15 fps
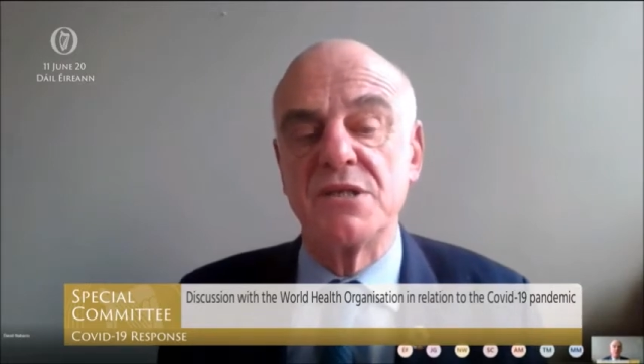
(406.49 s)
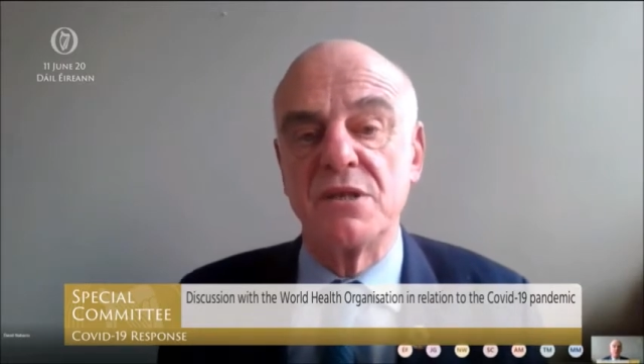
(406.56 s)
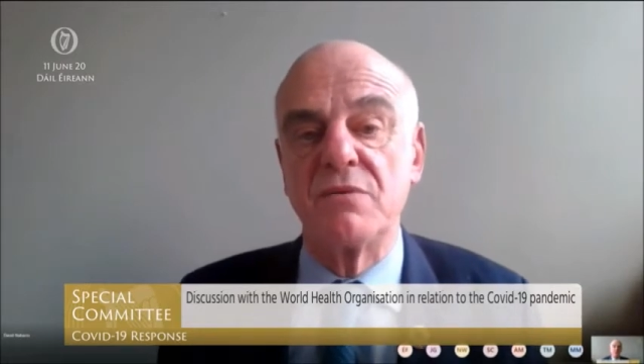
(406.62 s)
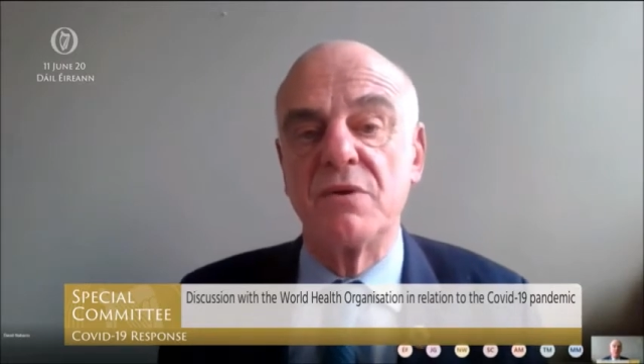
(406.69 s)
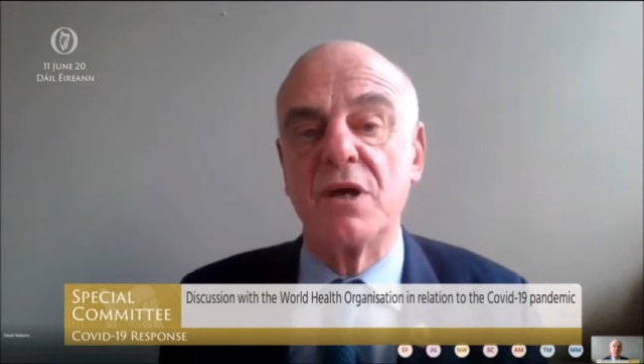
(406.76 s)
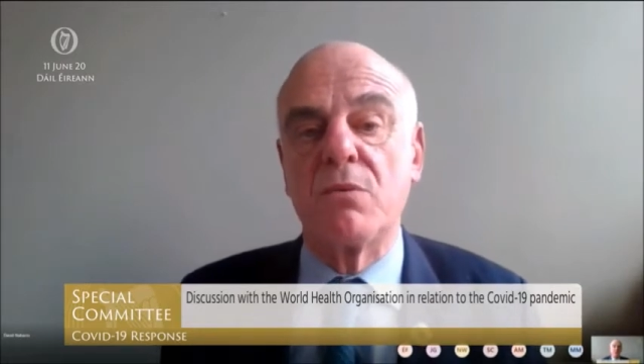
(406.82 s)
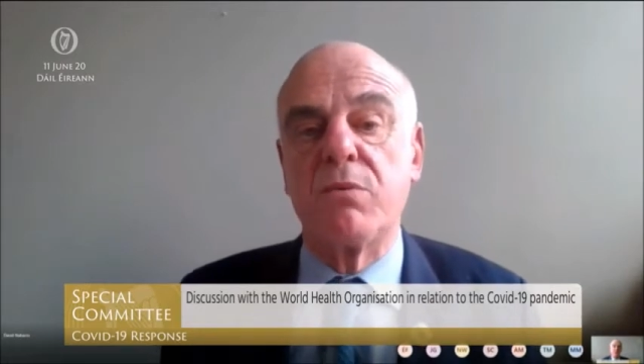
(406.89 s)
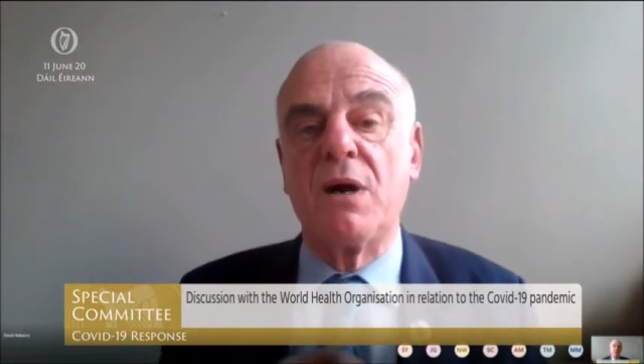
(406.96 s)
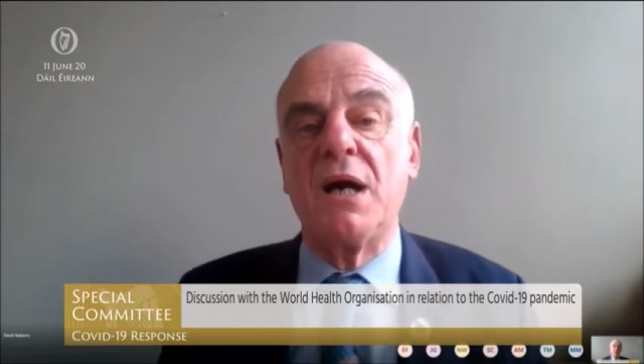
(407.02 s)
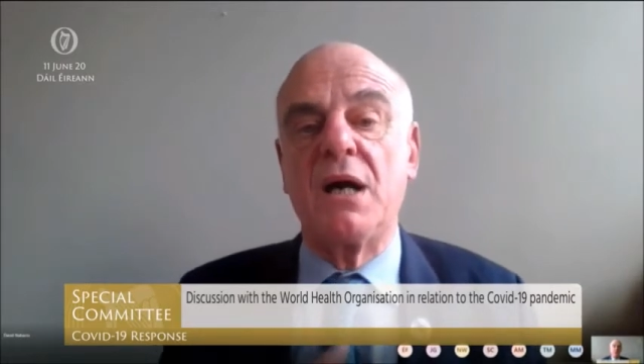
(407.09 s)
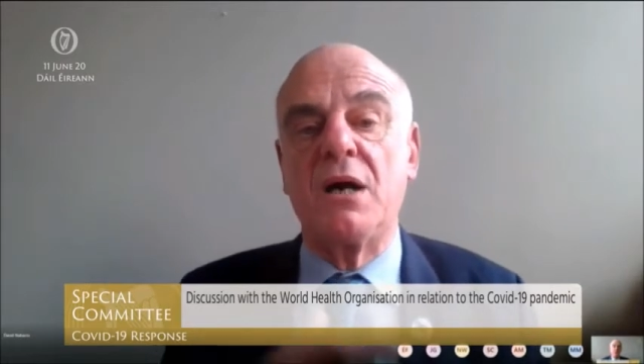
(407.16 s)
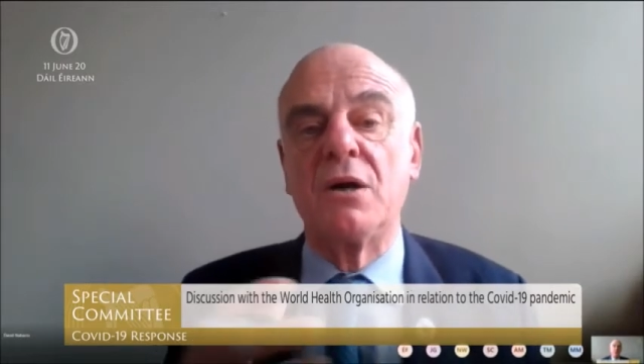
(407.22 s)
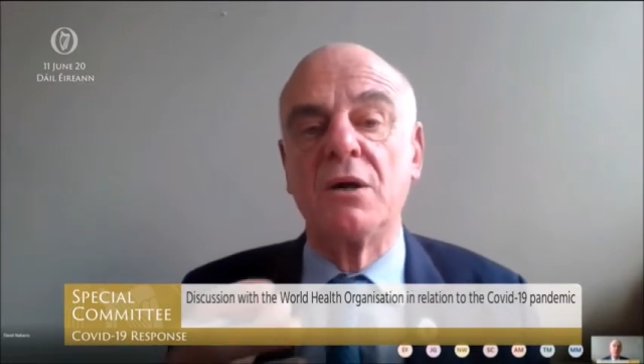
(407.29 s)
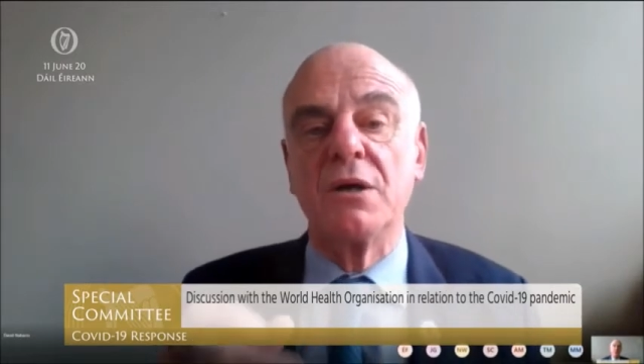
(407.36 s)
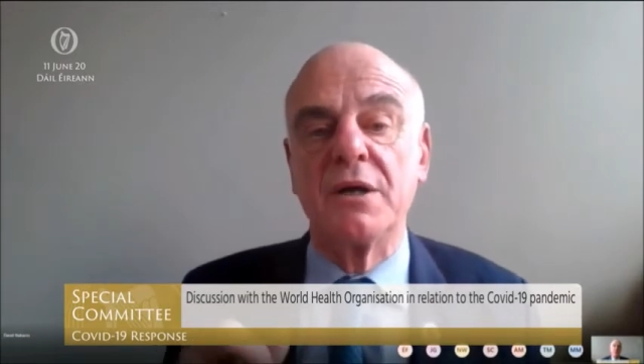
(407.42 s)
that require
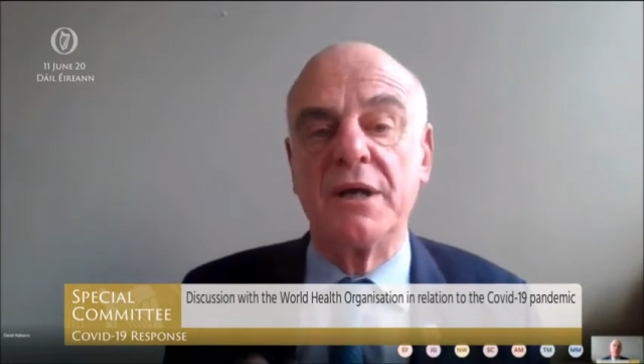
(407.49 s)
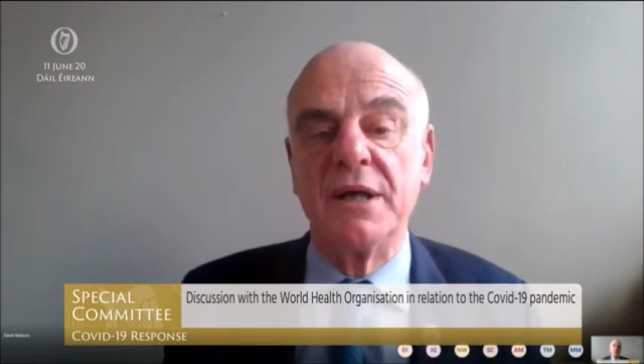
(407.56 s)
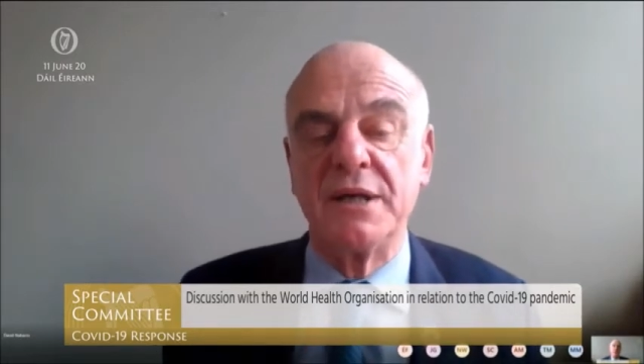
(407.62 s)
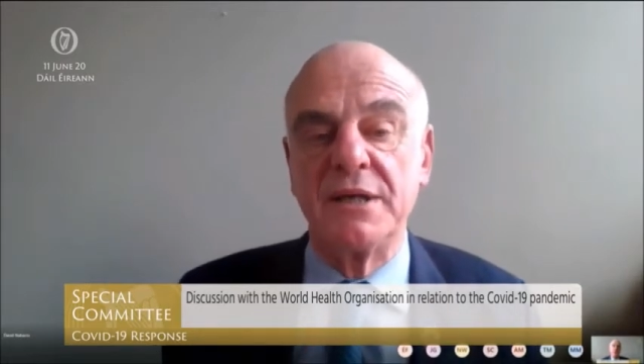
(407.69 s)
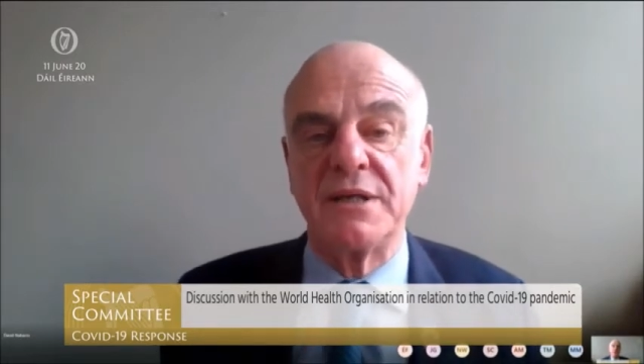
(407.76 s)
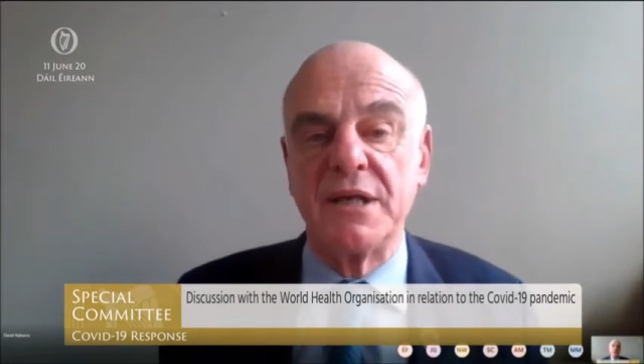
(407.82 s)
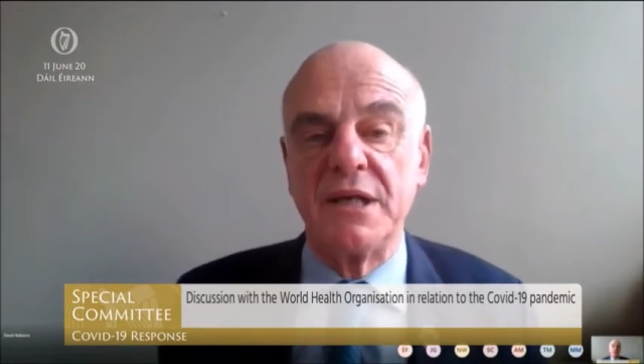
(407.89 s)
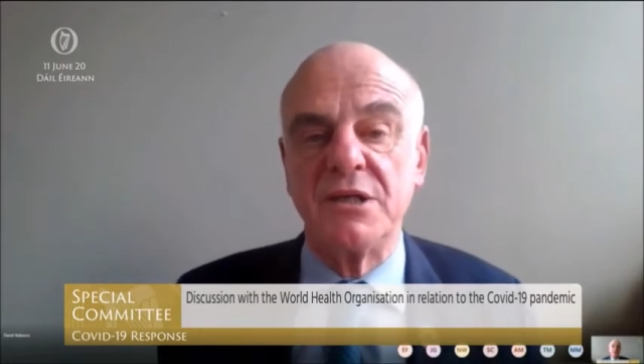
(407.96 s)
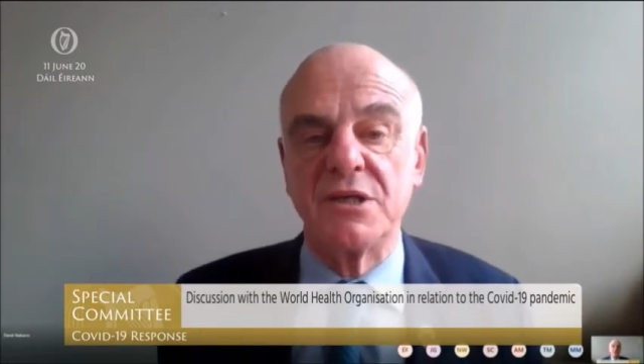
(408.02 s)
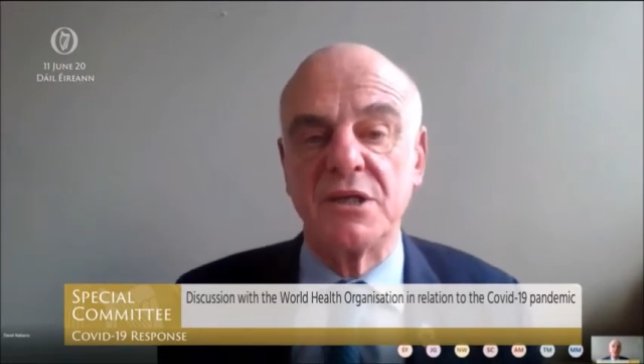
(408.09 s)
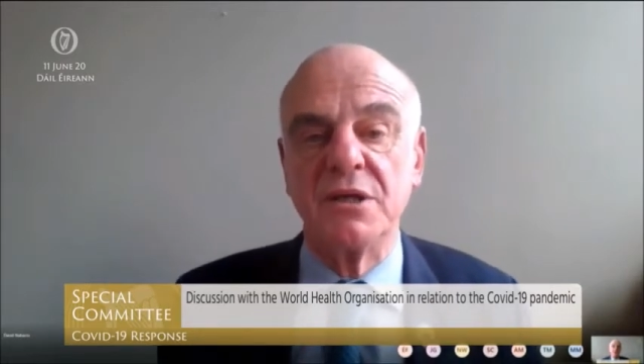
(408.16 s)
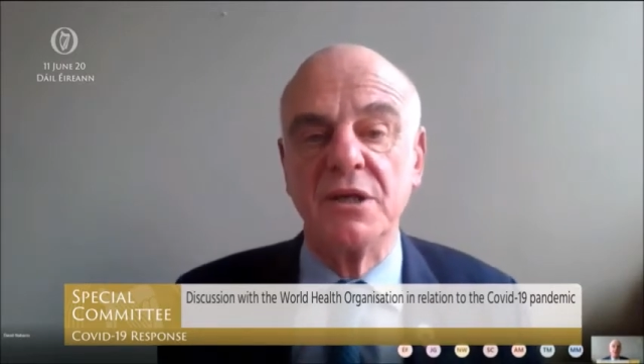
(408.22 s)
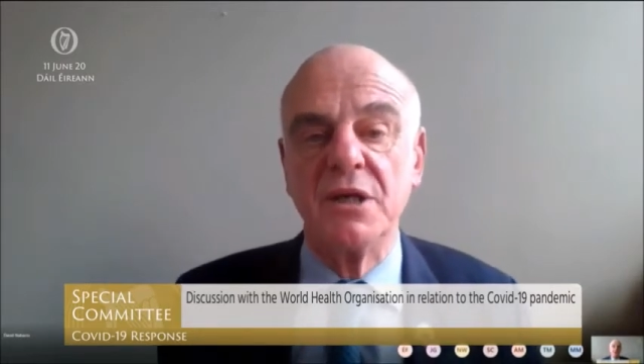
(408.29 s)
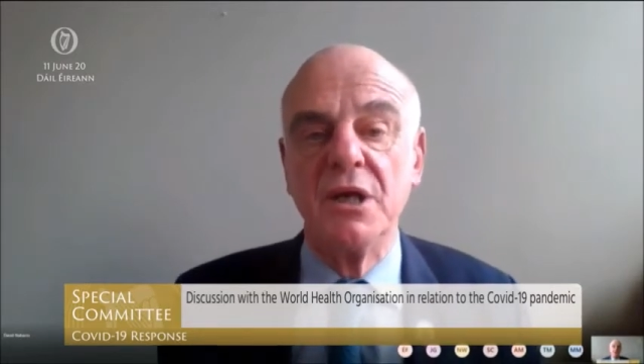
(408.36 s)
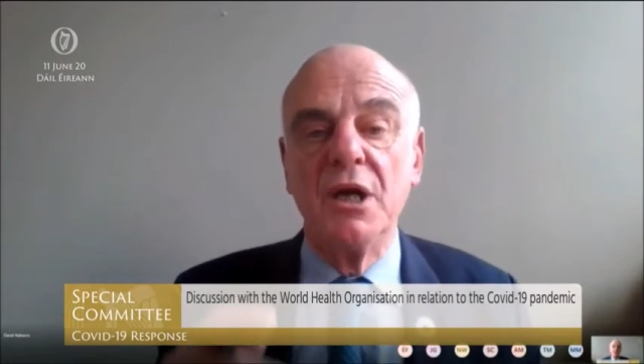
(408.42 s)
ongoing
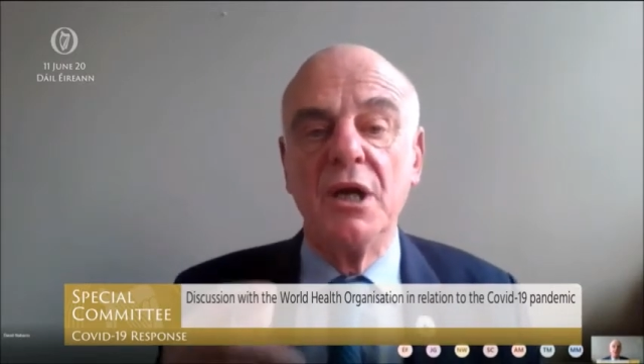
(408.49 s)
attention,